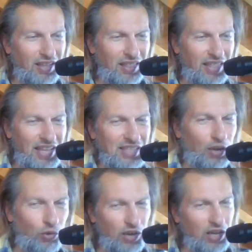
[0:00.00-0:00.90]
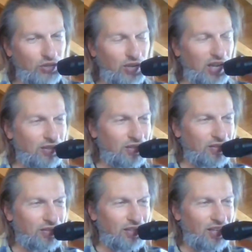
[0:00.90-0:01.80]
that's how we attract it.
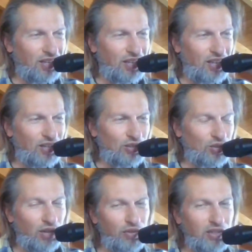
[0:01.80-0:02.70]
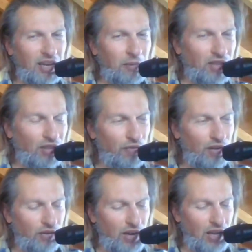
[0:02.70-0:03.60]
So every time that I feel
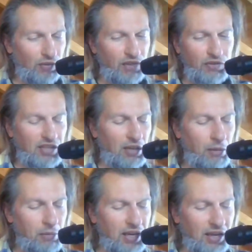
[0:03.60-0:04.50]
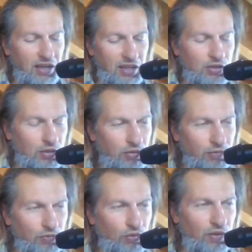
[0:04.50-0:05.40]
grateful, every time I make a list,
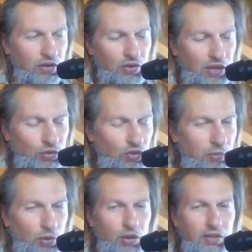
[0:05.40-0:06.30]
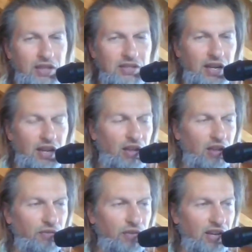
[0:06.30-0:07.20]
feel gratitude about all the things
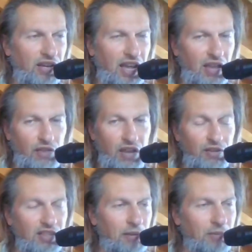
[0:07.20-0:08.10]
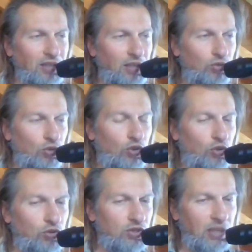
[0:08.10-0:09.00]
I feel in life, every time that I do
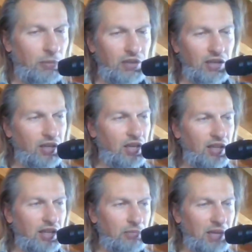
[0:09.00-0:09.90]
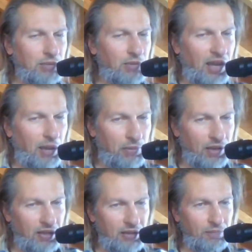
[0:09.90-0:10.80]
good, something that makes me
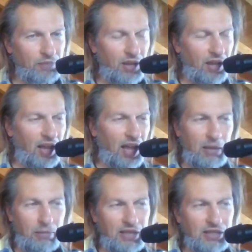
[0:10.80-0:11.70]
happy, I'm